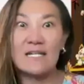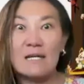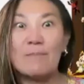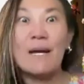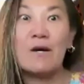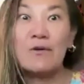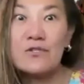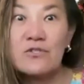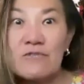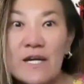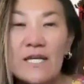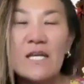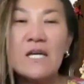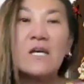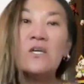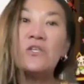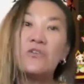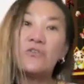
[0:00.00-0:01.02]
about,
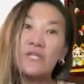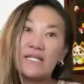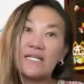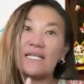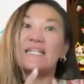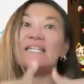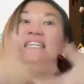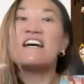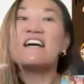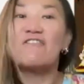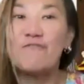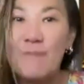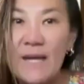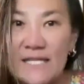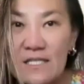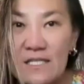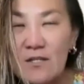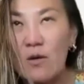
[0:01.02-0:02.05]
right? You need enough
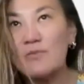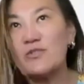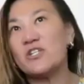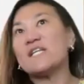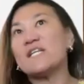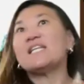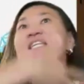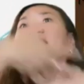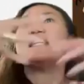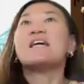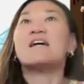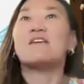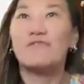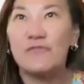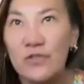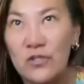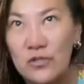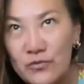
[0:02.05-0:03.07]
mass adoption,
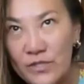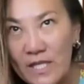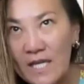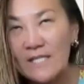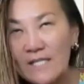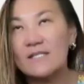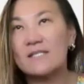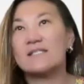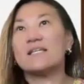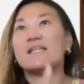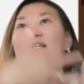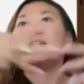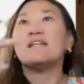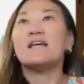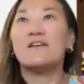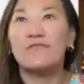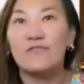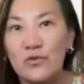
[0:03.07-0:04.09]
enough use cases,
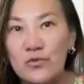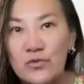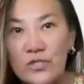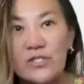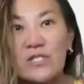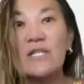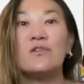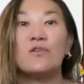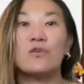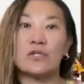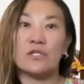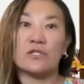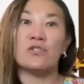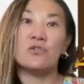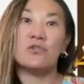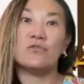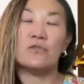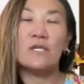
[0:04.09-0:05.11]
enough users in order
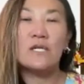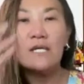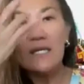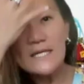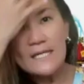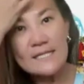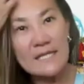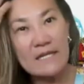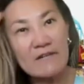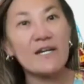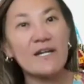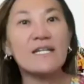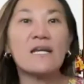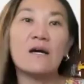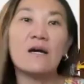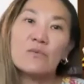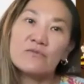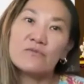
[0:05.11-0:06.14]
to. It's like right
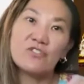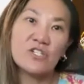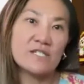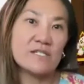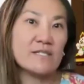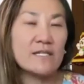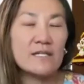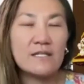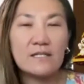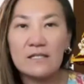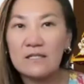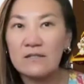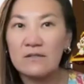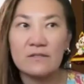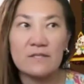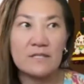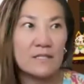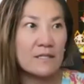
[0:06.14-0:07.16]
now we've just seen,
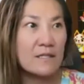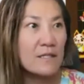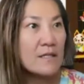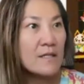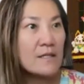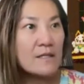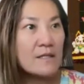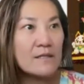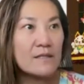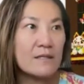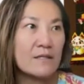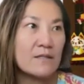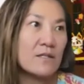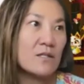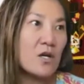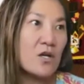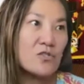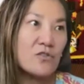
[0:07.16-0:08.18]

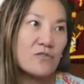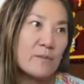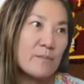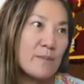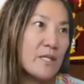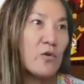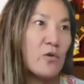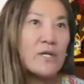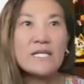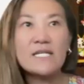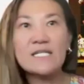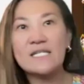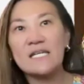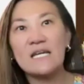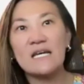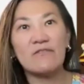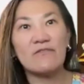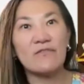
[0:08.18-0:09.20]
the launch of the Bitcoin
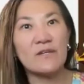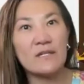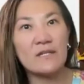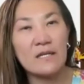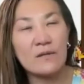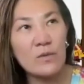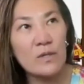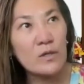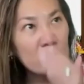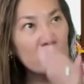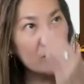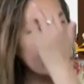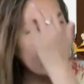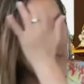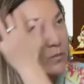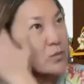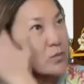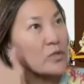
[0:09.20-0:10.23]
ETF, and we're going to
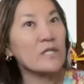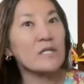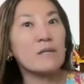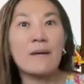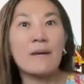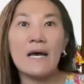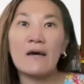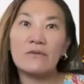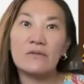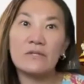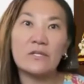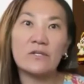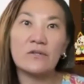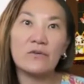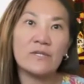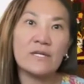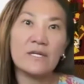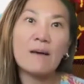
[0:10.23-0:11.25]
see word about,
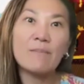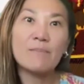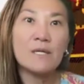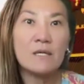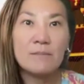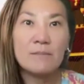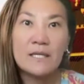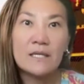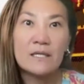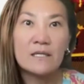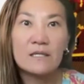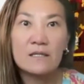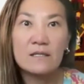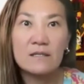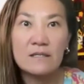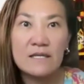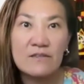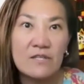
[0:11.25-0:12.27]
the upcoming
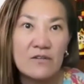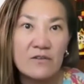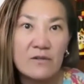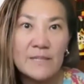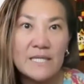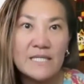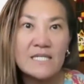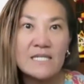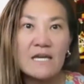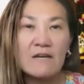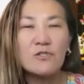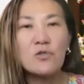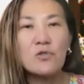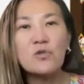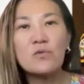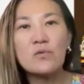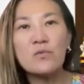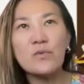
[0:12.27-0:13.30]
Ethereum ETF.
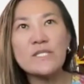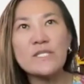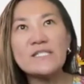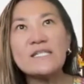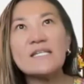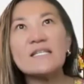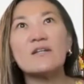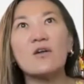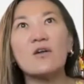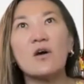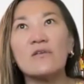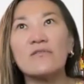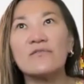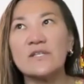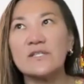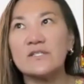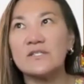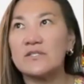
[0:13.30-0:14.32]
So we see that all
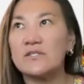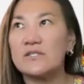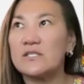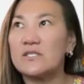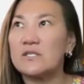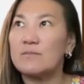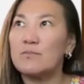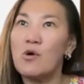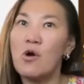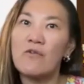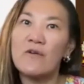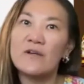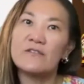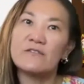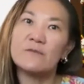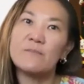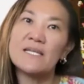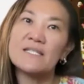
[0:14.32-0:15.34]
of this is a
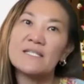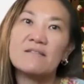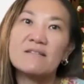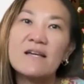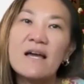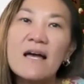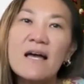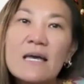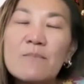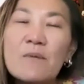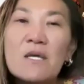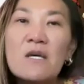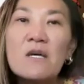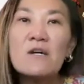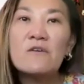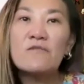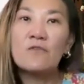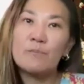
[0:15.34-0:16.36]
progress of space and time
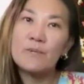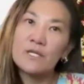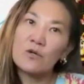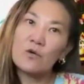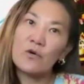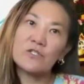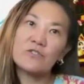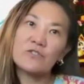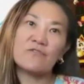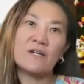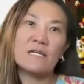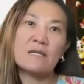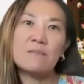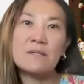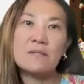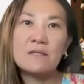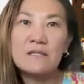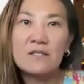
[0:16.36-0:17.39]
for Bitcoin to
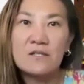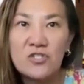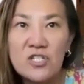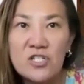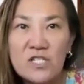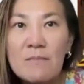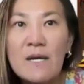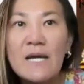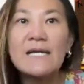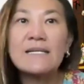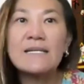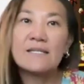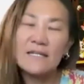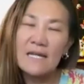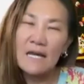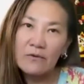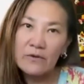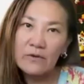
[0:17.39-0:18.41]
finally be legitimized,
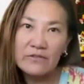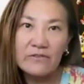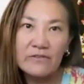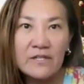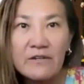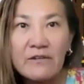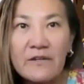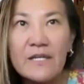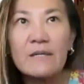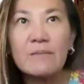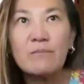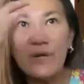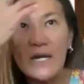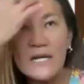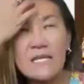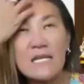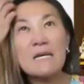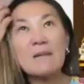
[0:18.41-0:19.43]
and now Ethereum,
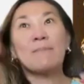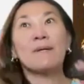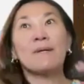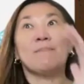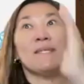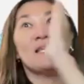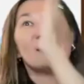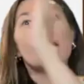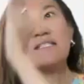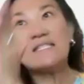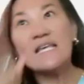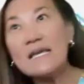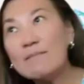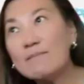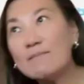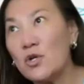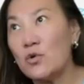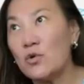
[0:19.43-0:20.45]
right? But the
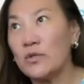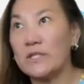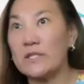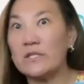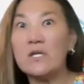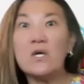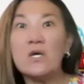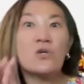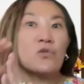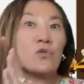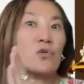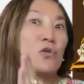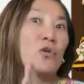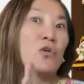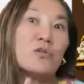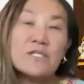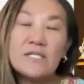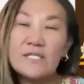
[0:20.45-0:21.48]
same token,
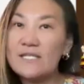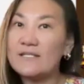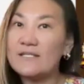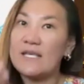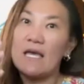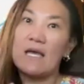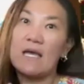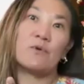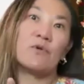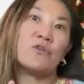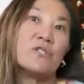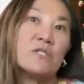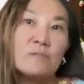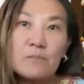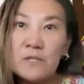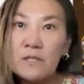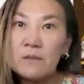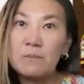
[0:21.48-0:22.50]
you're going to see scammers
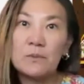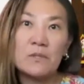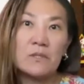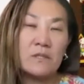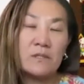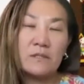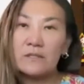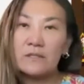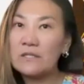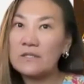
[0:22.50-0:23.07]
and people,